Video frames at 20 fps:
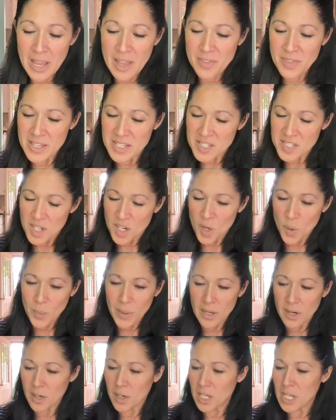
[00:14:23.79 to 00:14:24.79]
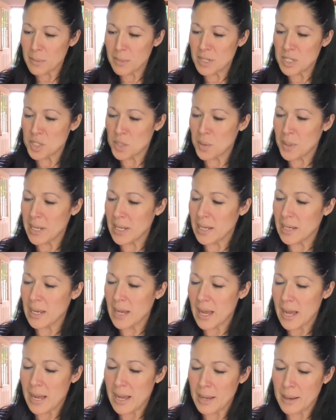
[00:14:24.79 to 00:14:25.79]
This year we are going to be doing,
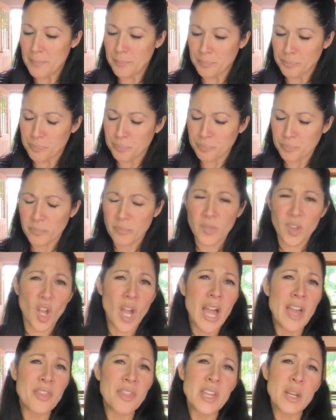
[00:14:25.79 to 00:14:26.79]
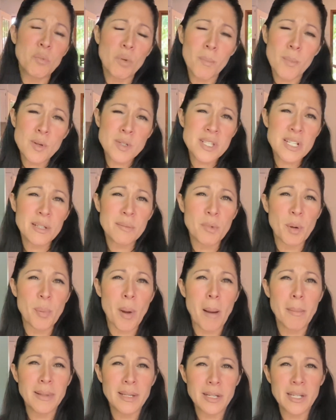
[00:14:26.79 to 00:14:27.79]
I think we're
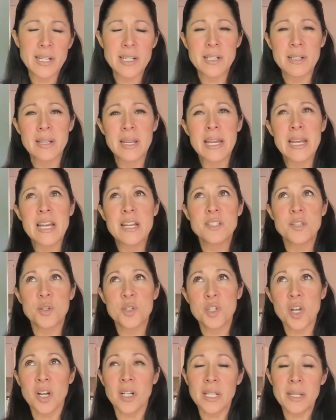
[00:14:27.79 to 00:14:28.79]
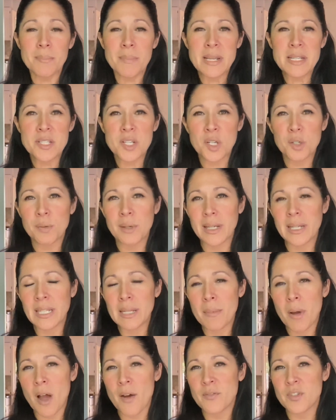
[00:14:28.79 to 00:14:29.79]
probably going to, so Charlotte Mason
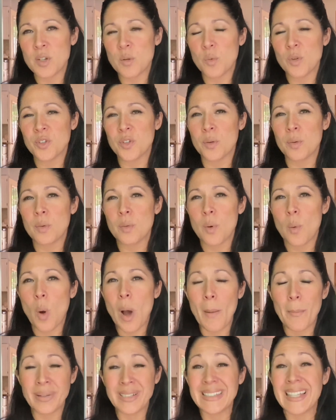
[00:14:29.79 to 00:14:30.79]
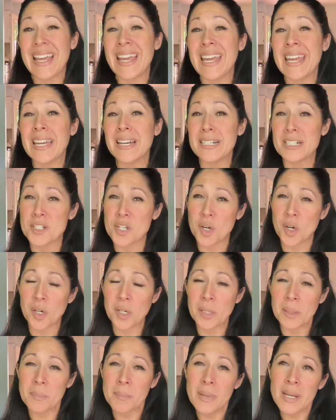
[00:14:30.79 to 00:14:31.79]
curriculum often will do a play a
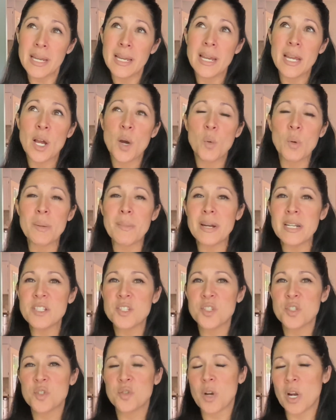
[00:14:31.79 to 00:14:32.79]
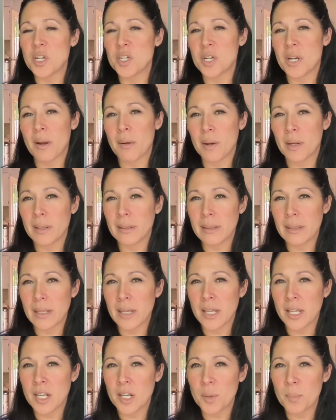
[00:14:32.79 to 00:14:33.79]
term. We might stretch it out a
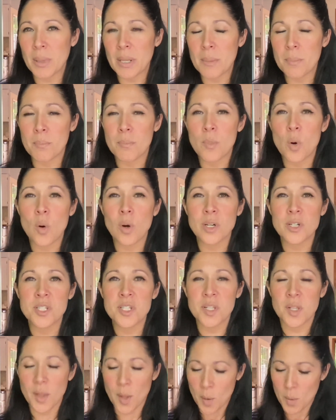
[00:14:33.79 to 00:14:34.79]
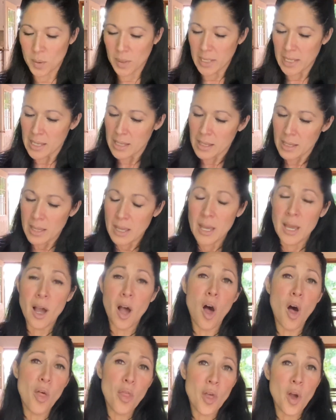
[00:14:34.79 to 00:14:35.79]
little bit more slowly,
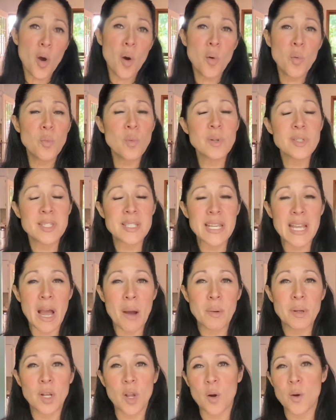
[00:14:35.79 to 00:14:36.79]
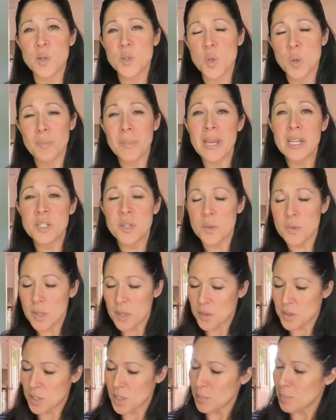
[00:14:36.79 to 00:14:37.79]
although we'll see how it goes. We may do the
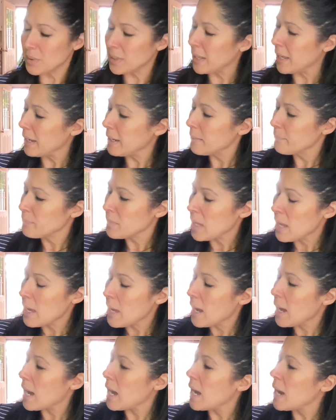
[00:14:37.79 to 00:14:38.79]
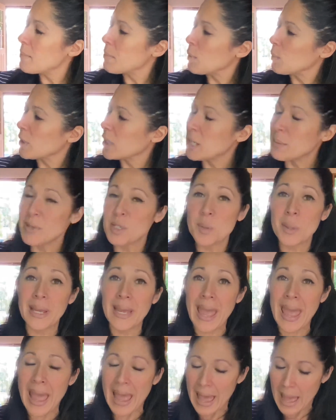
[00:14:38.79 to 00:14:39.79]
3rd play, but we're going to be
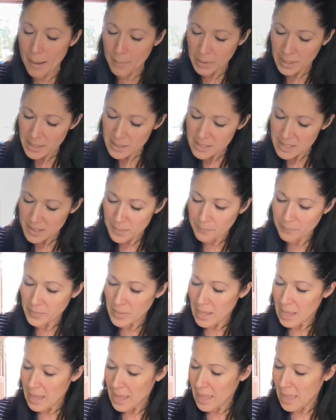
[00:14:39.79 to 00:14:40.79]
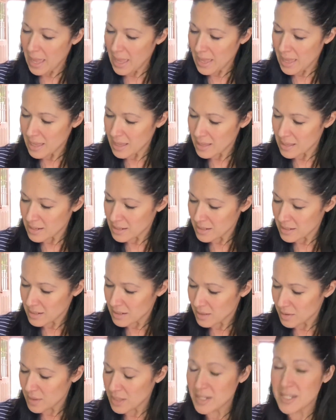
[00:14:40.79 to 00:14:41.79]
doing Hamlet
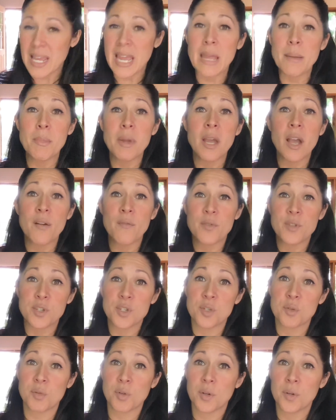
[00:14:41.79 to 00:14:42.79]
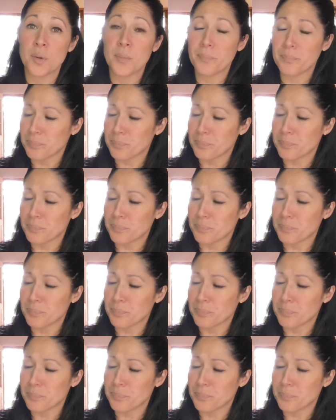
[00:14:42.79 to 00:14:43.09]
and The Taming of the Shrew.